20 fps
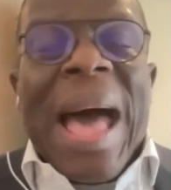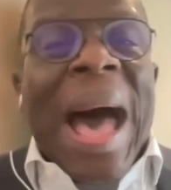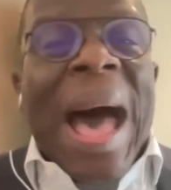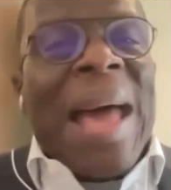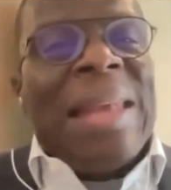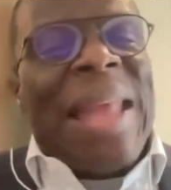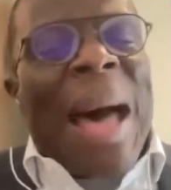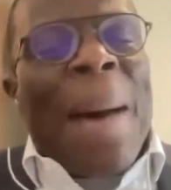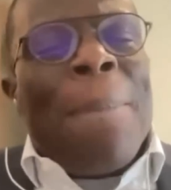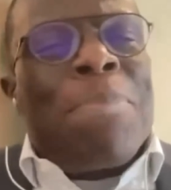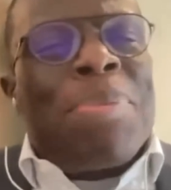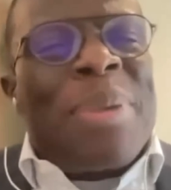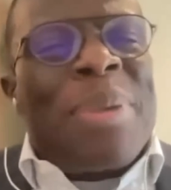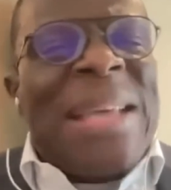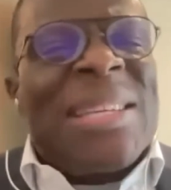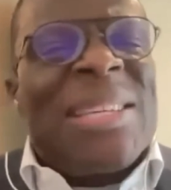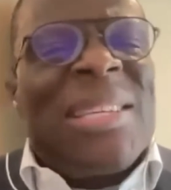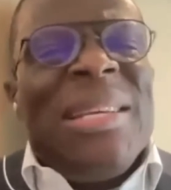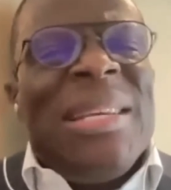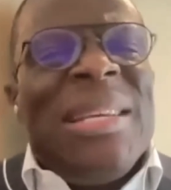And our
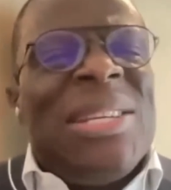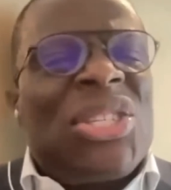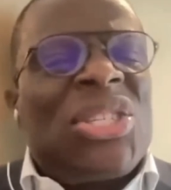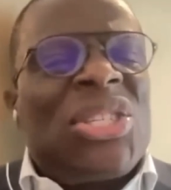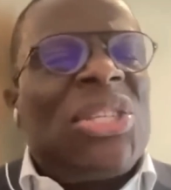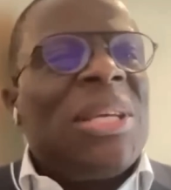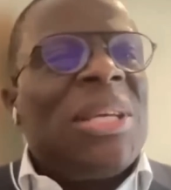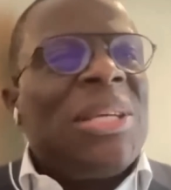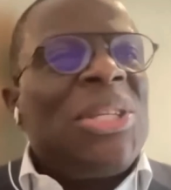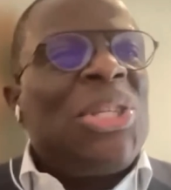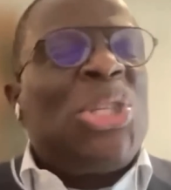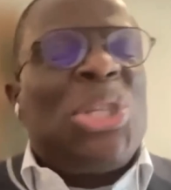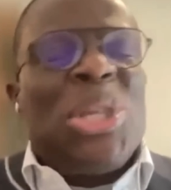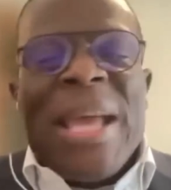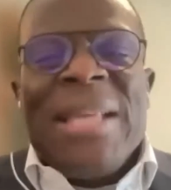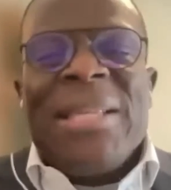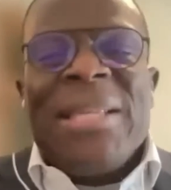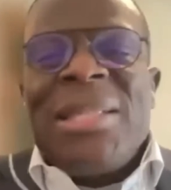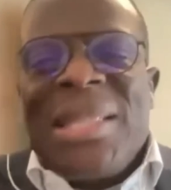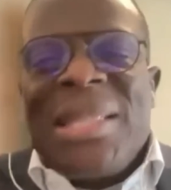price list
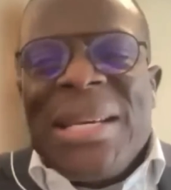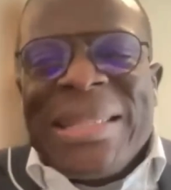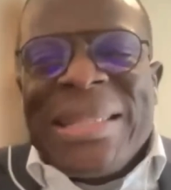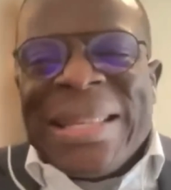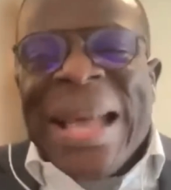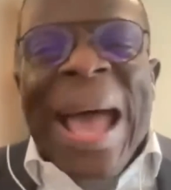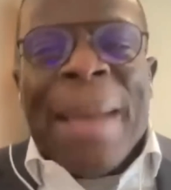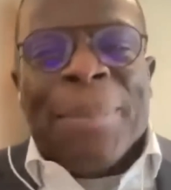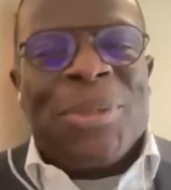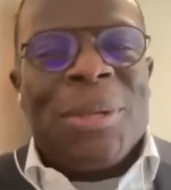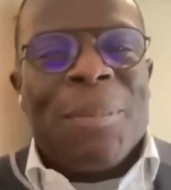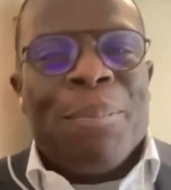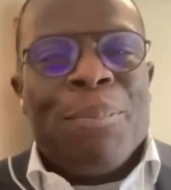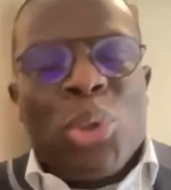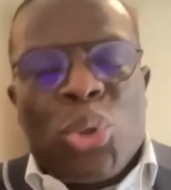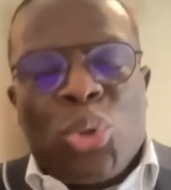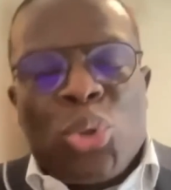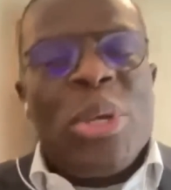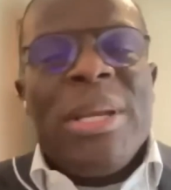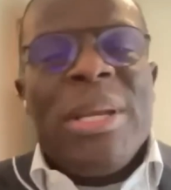changed 3 times
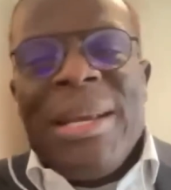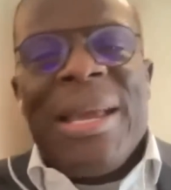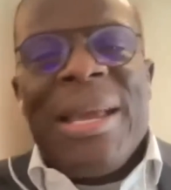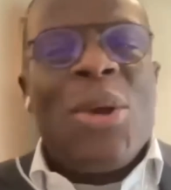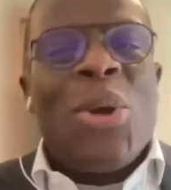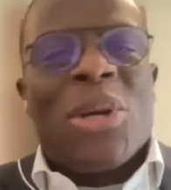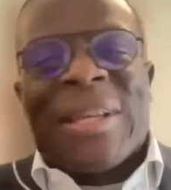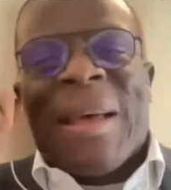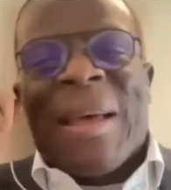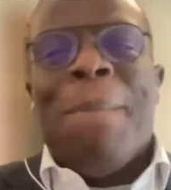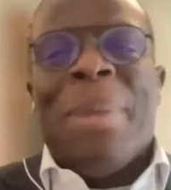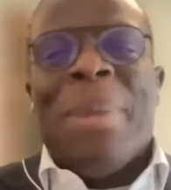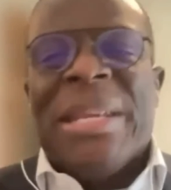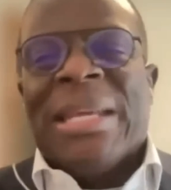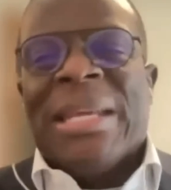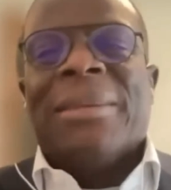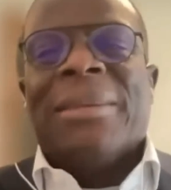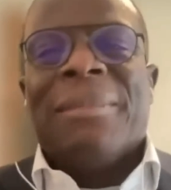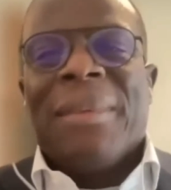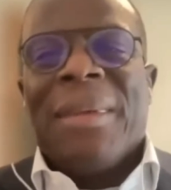between Lagos and
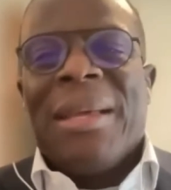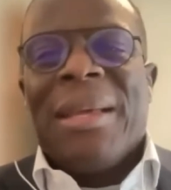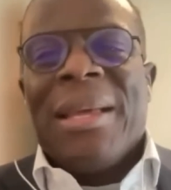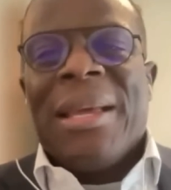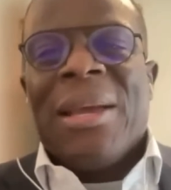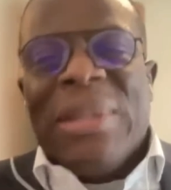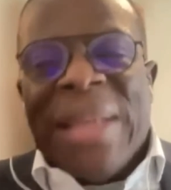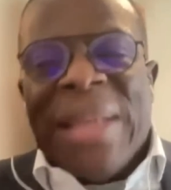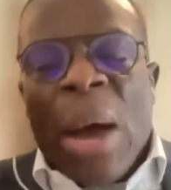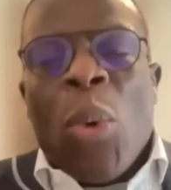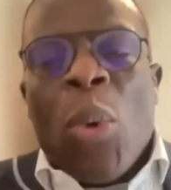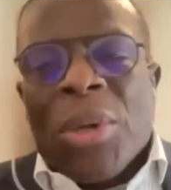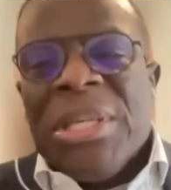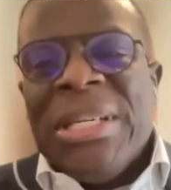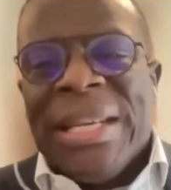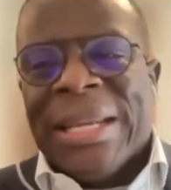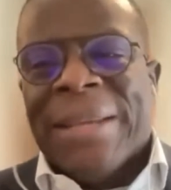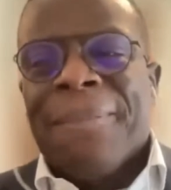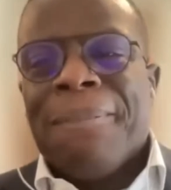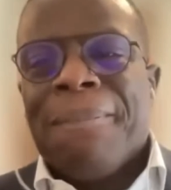Benin in that
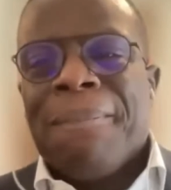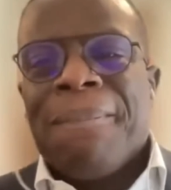one day.